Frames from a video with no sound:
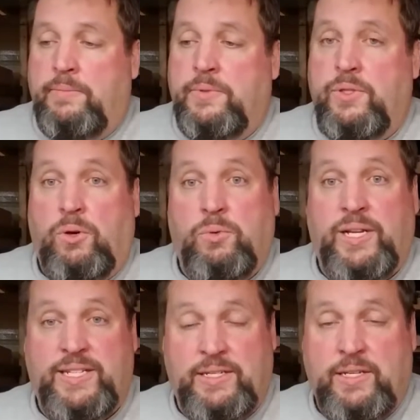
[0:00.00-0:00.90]
So
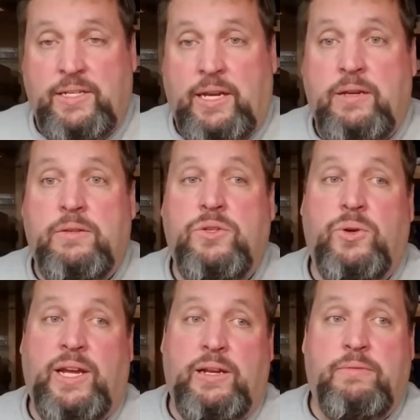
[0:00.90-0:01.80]
consistency,
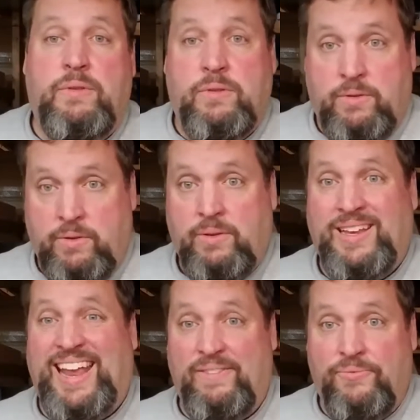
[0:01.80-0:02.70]
doing it
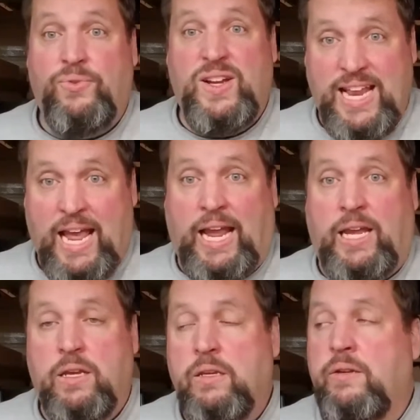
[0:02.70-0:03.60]
every
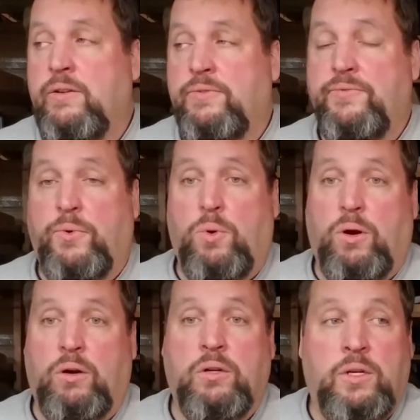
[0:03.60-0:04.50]
day
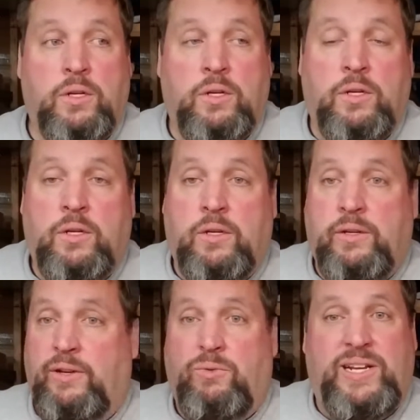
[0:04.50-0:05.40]
for,
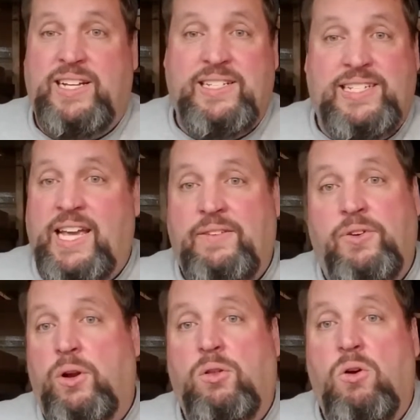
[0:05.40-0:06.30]
it doesn't take
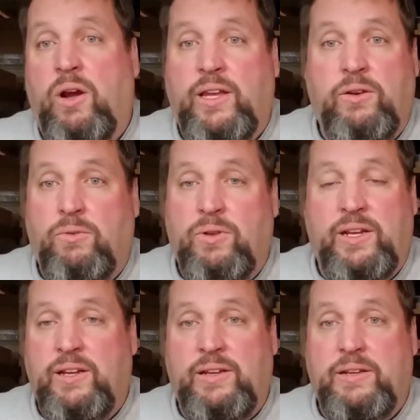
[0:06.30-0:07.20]
very long.
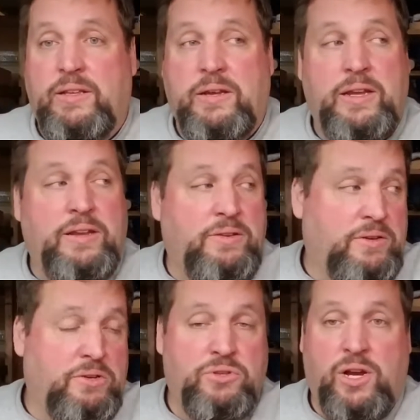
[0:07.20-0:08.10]

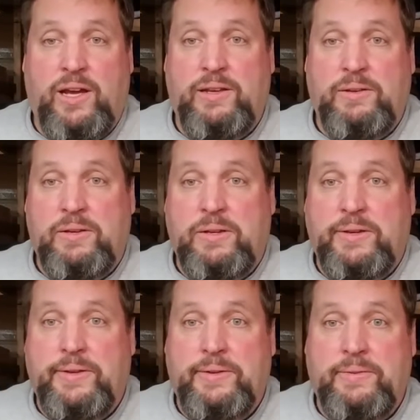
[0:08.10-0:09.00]
You saw
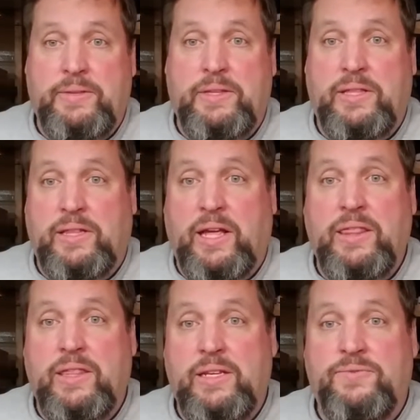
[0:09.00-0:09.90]
the
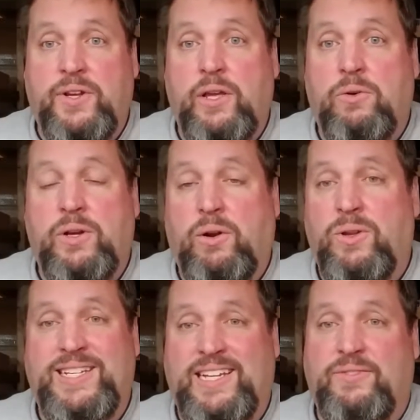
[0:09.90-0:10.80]
length of this video. It
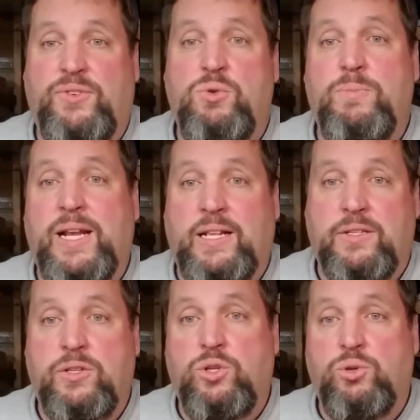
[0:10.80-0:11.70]
only takes a few minutes
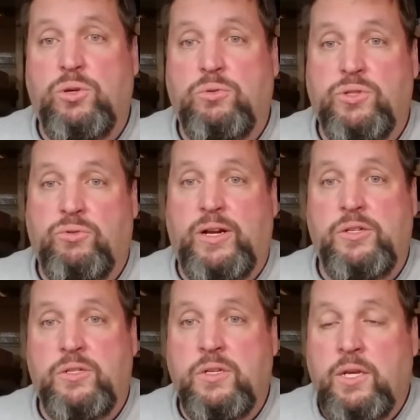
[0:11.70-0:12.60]
to do those
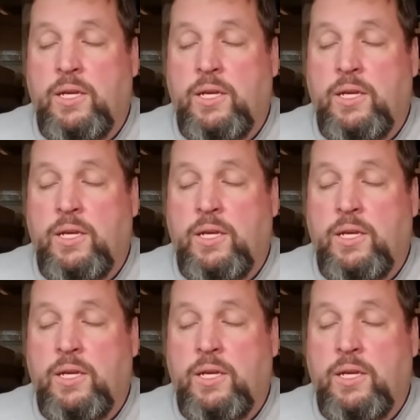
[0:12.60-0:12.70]
stretches.